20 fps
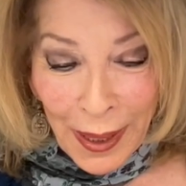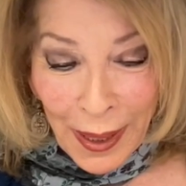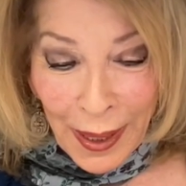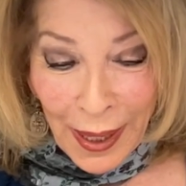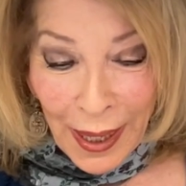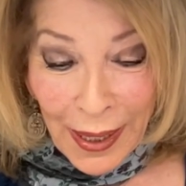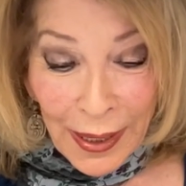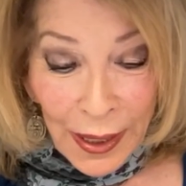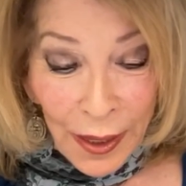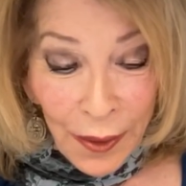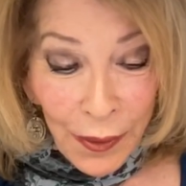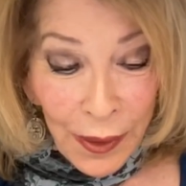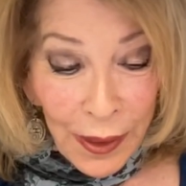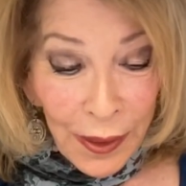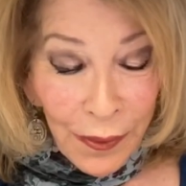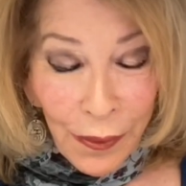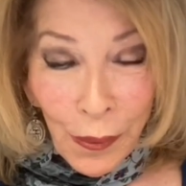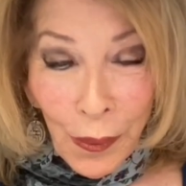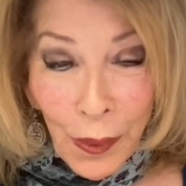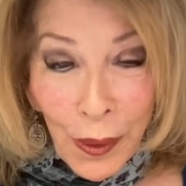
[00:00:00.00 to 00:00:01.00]
and even
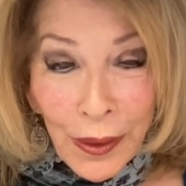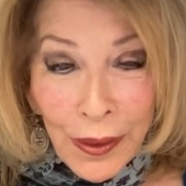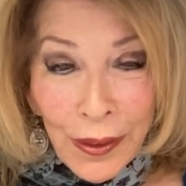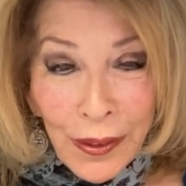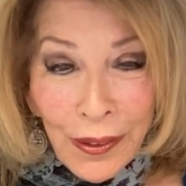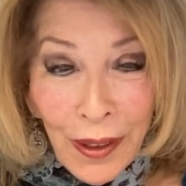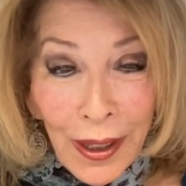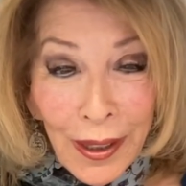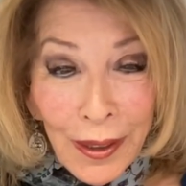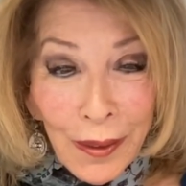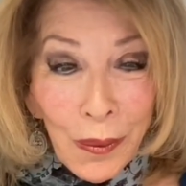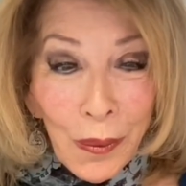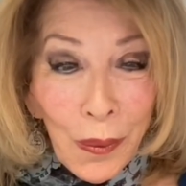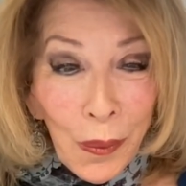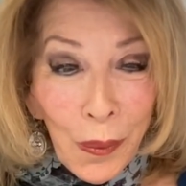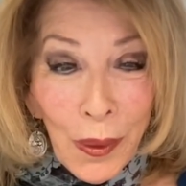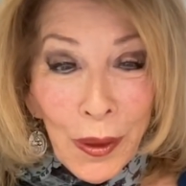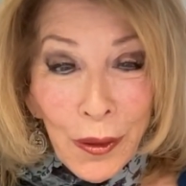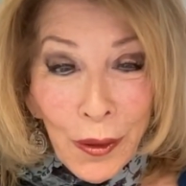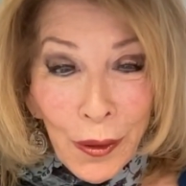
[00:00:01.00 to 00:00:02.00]
if work is not
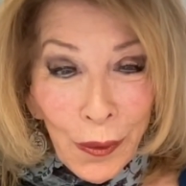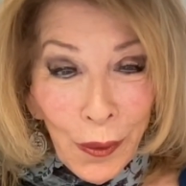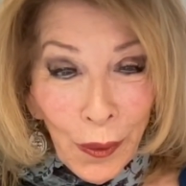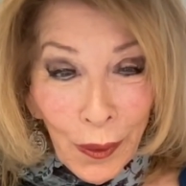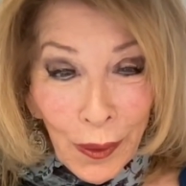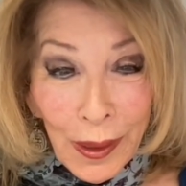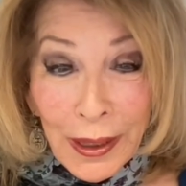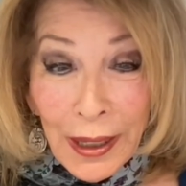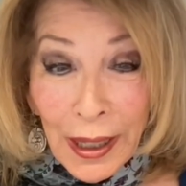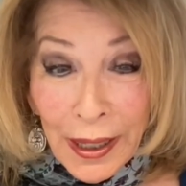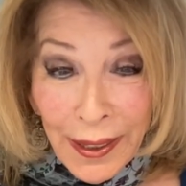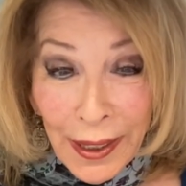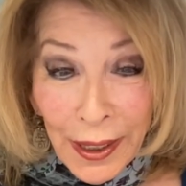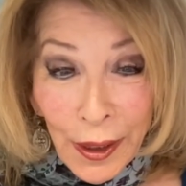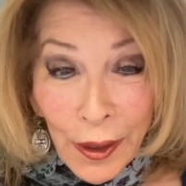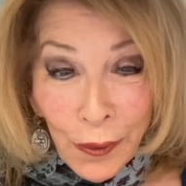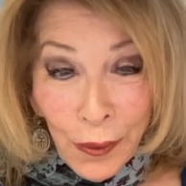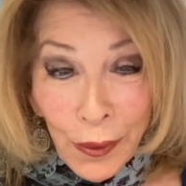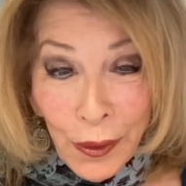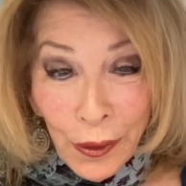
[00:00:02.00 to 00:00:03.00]
wonderful, and I thank
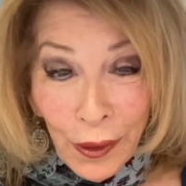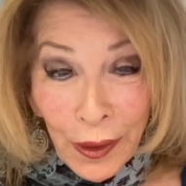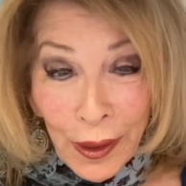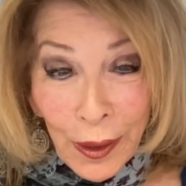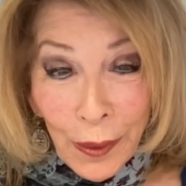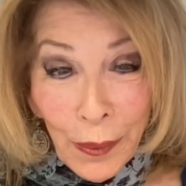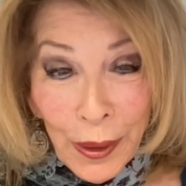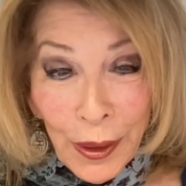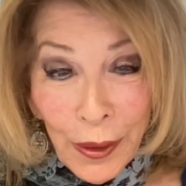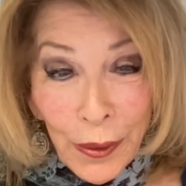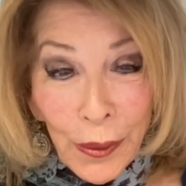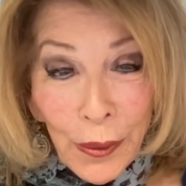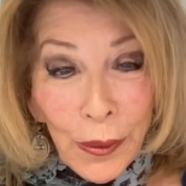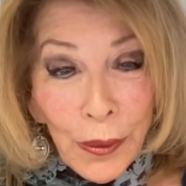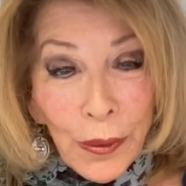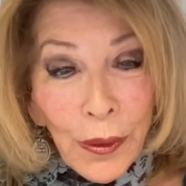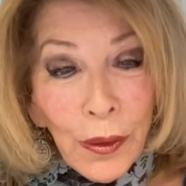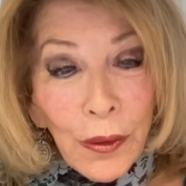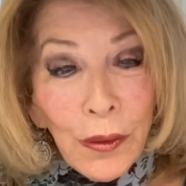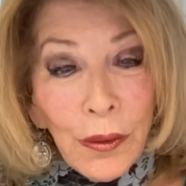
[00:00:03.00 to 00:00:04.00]
you for saying what you do,
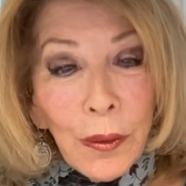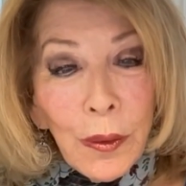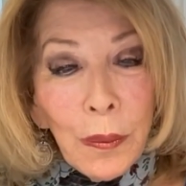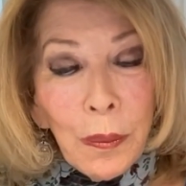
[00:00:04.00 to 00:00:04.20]
just the